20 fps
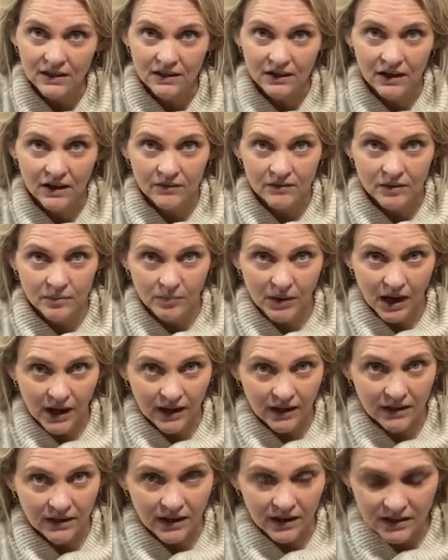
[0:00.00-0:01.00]
you have to buy
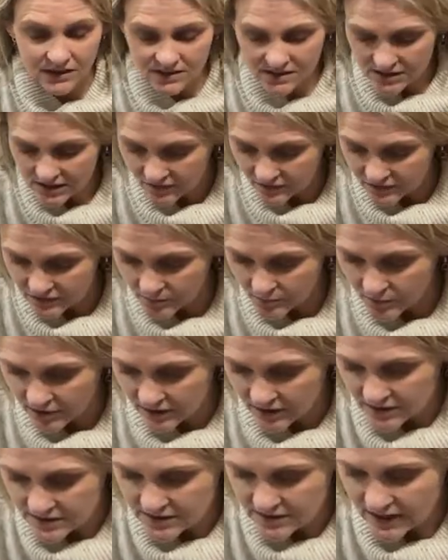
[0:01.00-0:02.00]
a lot of stuff to put
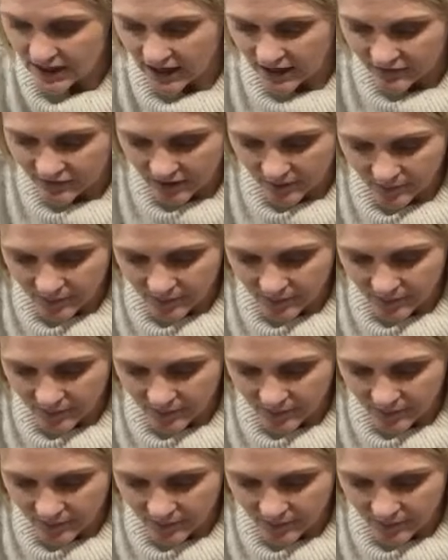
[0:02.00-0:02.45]
inside of it.